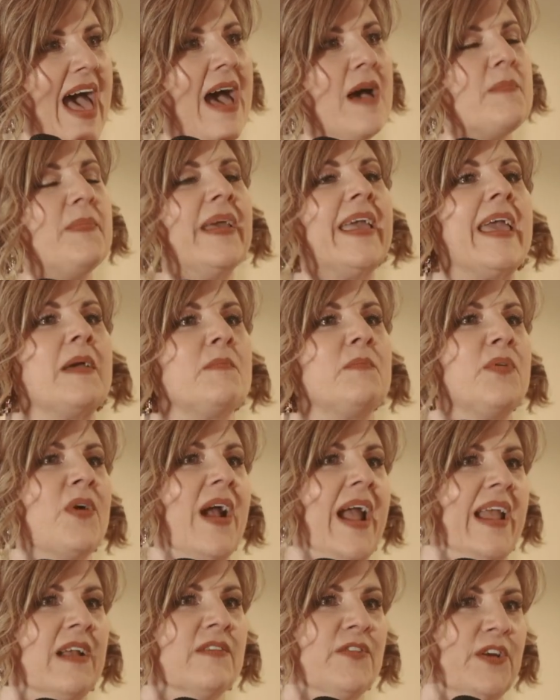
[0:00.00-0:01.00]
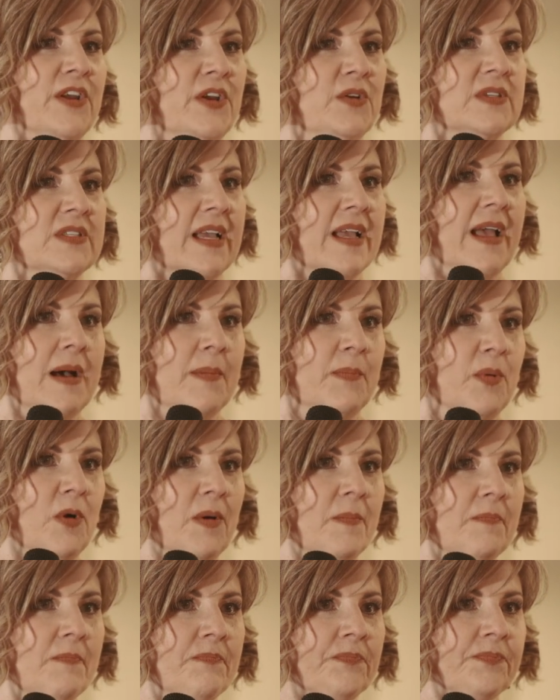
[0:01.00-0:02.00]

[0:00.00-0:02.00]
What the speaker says: I began praying for you as a couple.